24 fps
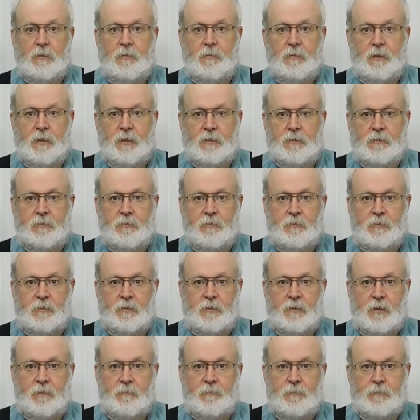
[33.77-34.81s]
that's
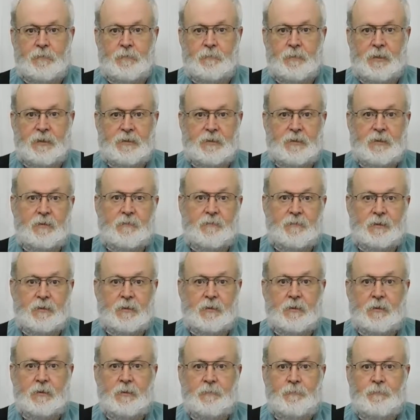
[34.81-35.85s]
hooked up to my T
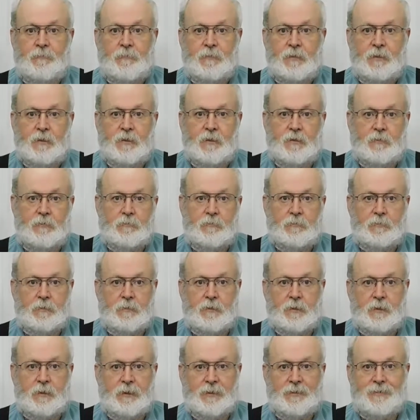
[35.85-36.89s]
V, and use
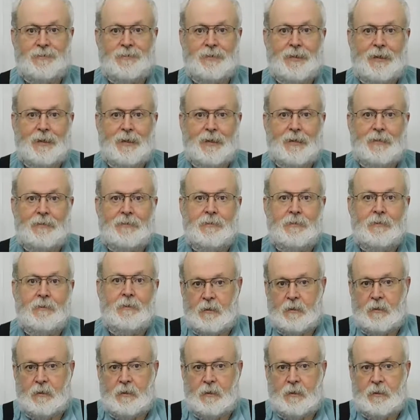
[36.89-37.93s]
it as that.
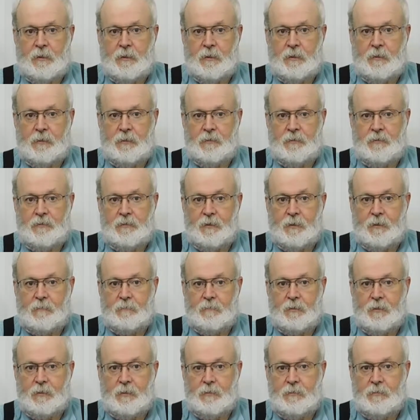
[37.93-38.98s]
I thought,
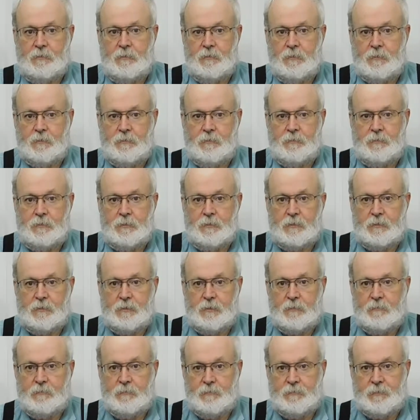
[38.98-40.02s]
well, a good thing to
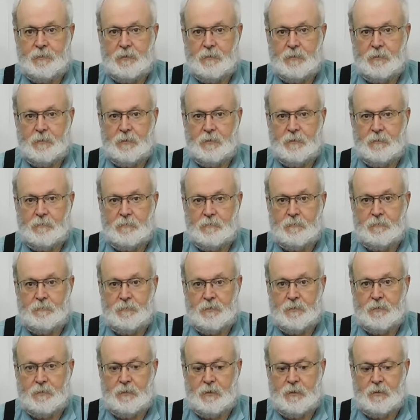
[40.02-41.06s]
get would be would
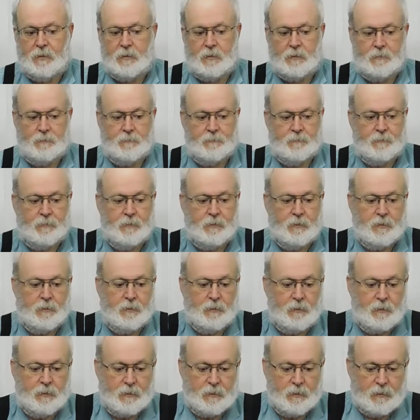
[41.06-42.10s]
be a dock,
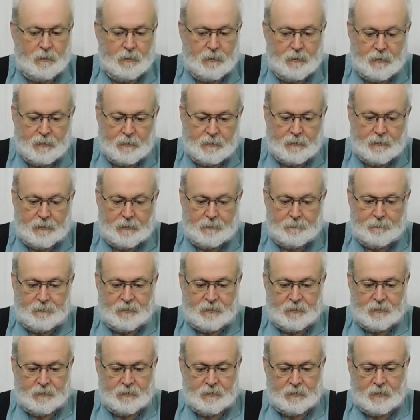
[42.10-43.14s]

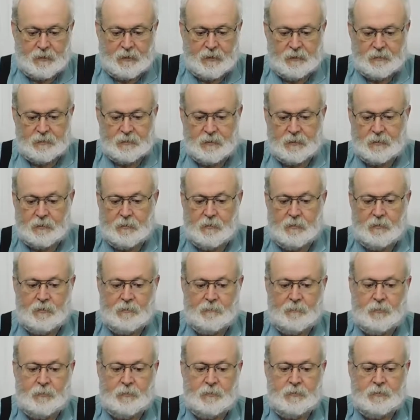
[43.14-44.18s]
because it has like all the
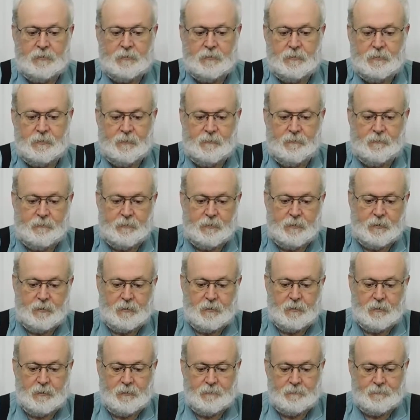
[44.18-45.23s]
ports and stuff and whatnot
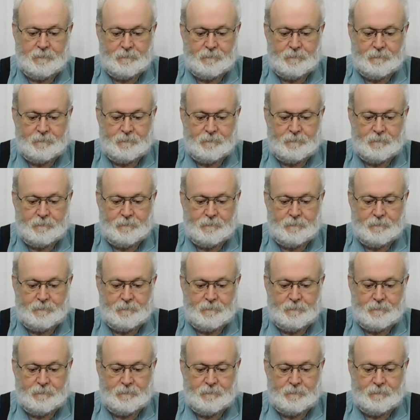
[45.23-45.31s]
on it.